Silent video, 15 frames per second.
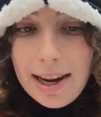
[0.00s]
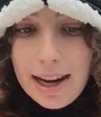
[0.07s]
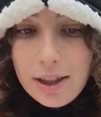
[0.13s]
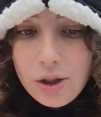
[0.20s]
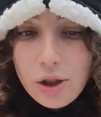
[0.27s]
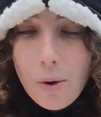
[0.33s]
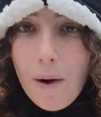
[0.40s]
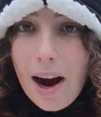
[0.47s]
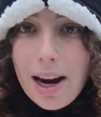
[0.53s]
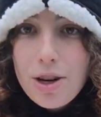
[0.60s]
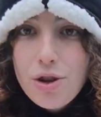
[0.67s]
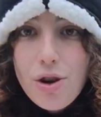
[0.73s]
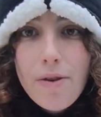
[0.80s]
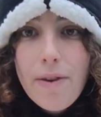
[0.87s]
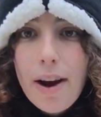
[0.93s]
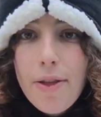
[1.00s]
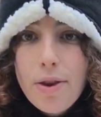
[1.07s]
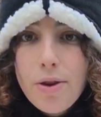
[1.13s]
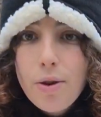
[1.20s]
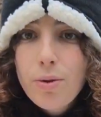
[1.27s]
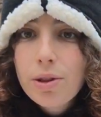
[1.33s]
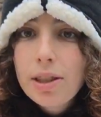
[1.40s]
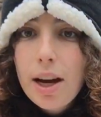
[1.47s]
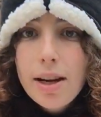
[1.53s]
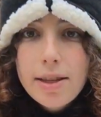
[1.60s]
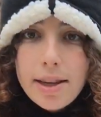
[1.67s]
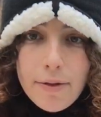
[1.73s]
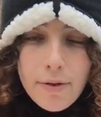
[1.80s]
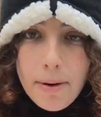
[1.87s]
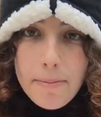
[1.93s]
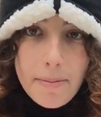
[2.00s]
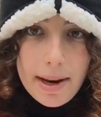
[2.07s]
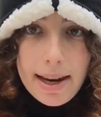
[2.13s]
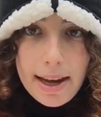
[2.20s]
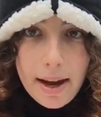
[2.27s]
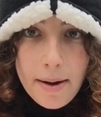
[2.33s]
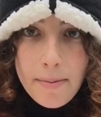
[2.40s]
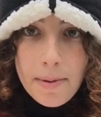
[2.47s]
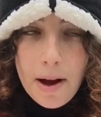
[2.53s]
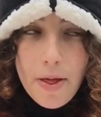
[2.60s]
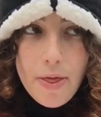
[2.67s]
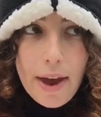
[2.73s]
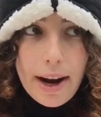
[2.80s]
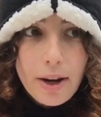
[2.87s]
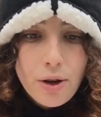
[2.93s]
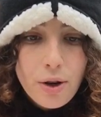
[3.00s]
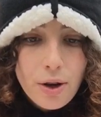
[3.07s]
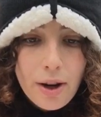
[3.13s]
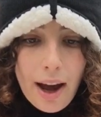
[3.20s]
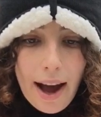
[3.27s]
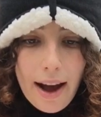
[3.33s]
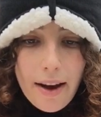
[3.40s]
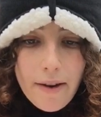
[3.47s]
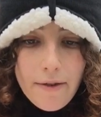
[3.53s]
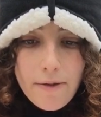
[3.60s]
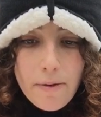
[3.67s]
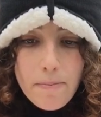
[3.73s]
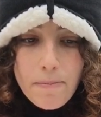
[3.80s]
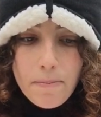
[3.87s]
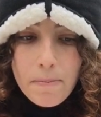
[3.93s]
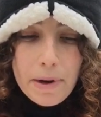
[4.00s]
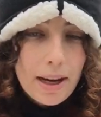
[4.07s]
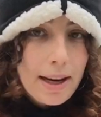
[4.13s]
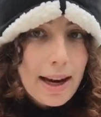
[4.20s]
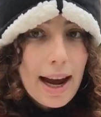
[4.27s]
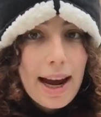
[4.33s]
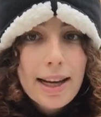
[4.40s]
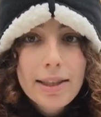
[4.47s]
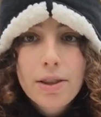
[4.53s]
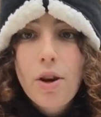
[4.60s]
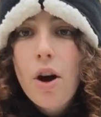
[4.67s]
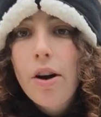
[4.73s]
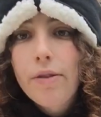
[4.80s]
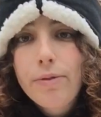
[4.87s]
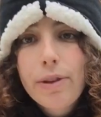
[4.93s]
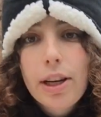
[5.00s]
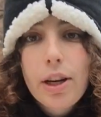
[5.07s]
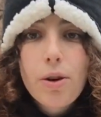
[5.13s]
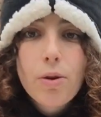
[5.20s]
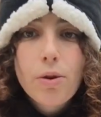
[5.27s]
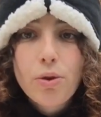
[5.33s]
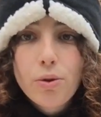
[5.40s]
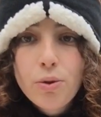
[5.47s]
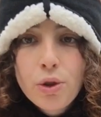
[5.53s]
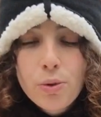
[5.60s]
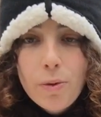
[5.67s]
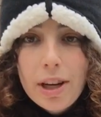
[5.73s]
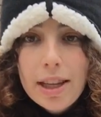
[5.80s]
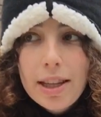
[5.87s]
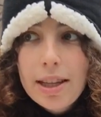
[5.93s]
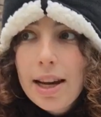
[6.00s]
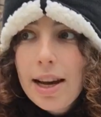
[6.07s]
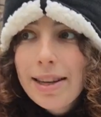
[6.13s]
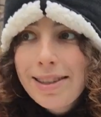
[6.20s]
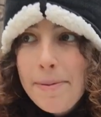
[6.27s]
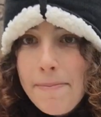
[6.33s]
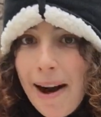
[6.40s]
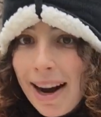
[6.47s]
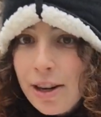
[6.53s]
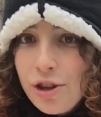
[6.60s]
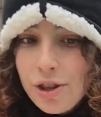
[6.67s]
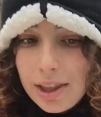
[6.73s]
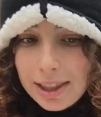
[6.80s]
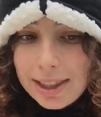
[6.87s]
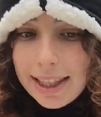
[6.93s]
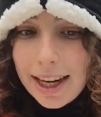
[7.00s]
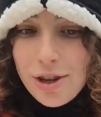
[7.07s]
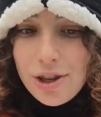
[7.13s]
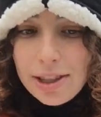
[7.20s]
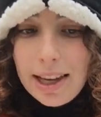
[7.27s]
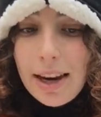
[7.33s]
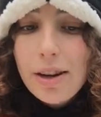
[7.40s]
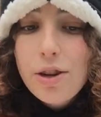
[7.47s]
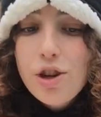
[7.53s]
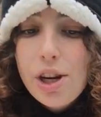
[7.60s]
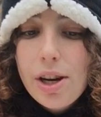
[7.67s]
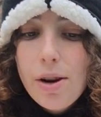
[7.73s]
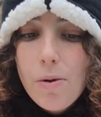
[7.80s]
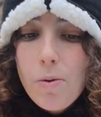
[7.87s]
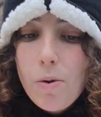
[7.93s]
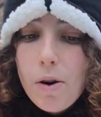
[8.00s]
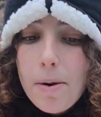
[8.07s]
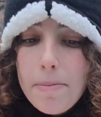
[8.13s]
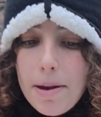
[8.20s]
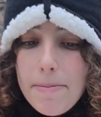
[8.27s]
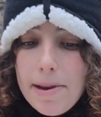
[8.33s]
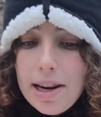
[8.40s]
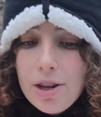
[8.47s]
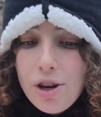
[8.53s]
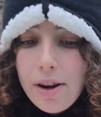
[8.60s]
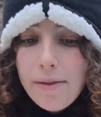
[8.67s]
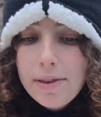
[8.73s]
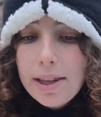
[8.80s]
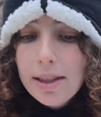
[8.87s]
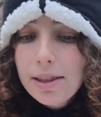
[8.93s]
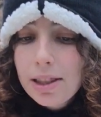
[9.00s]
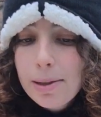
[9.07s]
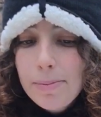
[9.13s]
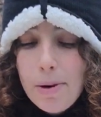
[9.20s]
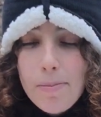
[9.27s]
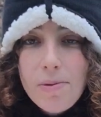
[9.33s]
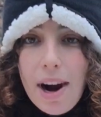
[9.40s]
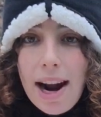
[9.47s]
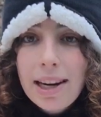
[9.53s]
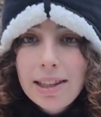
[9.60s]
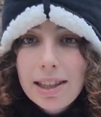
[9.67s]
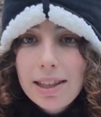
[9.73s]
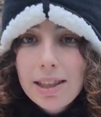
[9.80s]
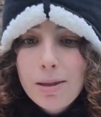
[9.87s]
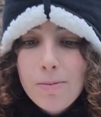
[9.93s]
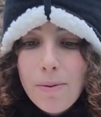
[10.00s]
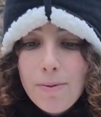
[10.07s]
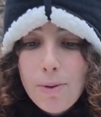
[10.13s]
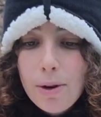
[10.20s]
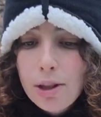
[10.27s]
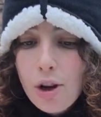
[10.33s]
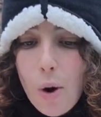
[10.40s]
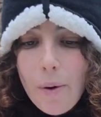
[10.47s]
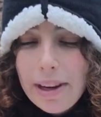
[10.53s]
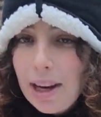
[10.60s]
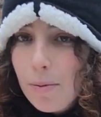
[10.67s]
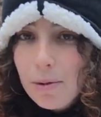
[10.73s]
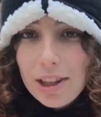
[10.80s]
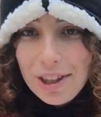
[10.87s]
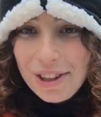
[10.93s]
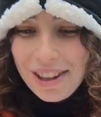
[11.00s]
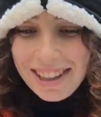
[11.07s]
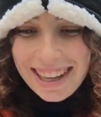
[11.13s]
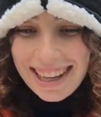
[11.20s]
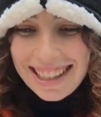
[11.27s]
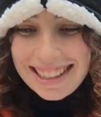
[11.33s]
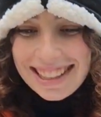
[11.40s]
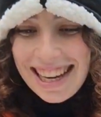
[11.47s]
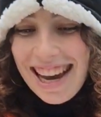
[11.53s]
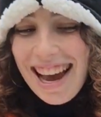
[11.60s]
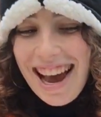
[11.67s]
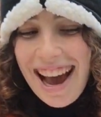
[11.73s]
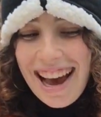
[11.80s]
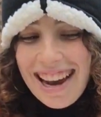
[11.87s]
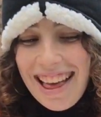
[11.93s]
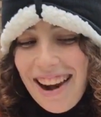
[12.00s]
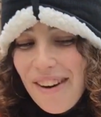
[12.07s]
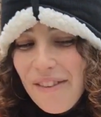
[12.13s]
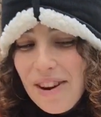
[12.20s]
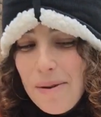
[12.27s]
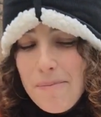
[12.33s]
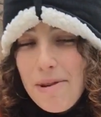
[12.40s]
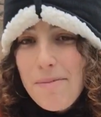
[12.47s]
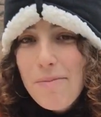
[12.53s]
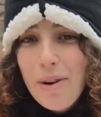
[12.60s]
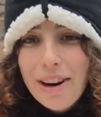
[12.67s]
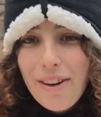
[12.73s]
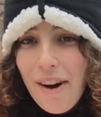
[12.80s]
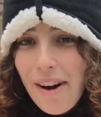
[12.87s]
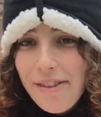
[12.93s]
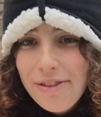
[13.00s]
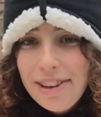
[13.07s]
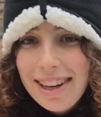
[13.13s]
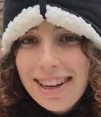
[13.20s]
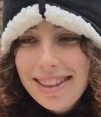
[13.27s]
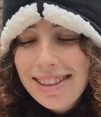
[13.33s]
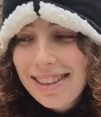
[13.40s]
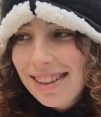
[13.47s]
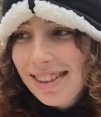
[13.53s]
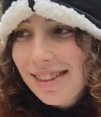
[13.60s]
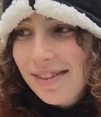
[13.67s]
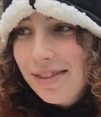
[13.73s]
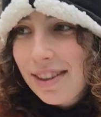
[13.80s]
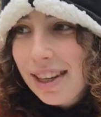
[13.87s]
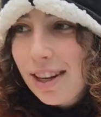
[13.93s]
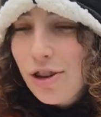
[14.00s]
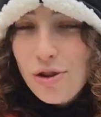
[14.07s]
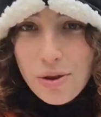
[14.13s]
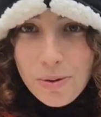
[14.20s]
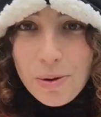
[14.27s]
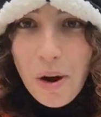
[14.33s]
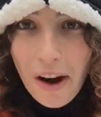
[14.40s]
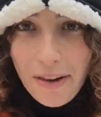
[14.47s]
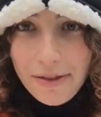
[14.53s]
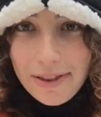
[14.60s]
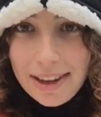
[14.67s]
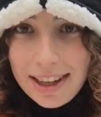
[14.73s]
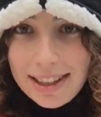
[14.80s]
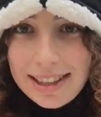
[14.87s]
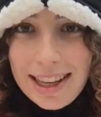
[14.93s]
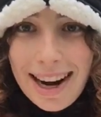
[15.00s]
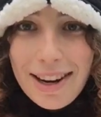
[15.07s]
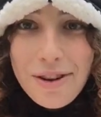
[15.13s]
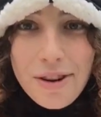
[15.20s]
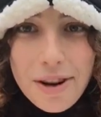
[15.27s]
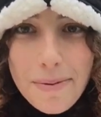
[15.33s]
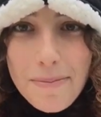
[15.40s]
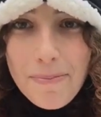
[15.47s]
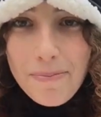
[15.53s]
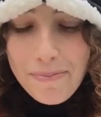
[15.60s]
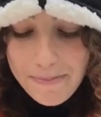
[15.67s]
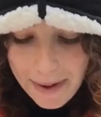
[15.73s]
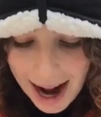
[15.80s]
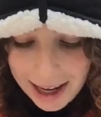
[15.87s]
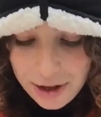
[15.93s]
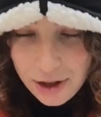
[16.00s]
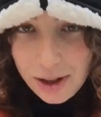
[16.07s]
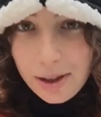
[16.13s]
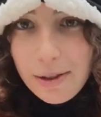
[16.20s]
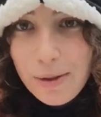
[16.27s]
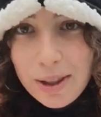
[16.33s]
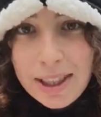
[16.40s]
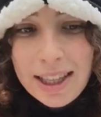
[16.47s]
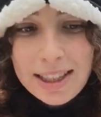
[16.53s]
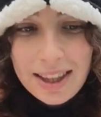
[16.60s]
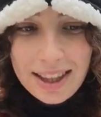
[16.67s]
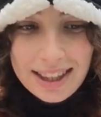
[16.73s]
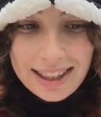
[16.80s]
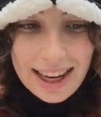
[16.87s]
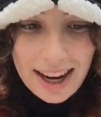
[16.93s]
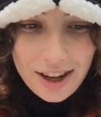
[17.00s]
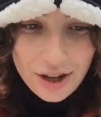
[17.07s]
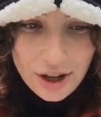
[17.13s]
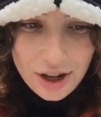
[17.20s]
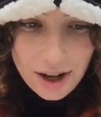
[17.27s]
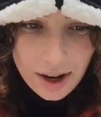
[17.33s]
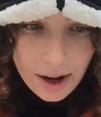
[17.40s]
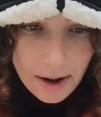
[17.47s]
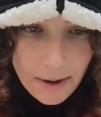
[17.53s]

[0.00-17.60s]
And so I should have either used a different medium that I could have been as confident or loose with to match the sketch's energy, or maybe I should have done some more practice before going in with acrylics, and then I would have been more confident, like a true confidence that I could have matched the looseness of the sketch.